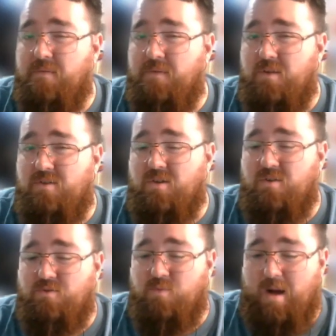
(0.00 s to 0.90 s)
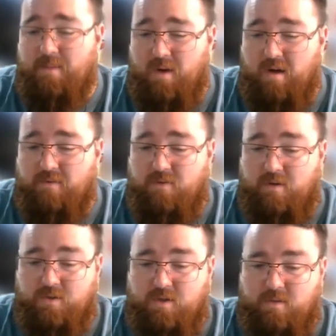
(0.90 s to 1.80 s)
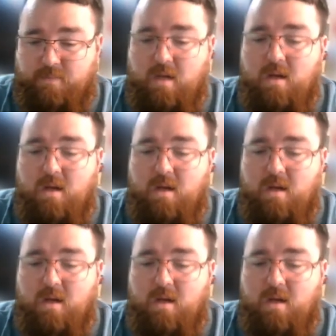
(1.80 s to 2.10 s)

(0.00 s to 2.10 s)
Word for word: of future drop-off long-term.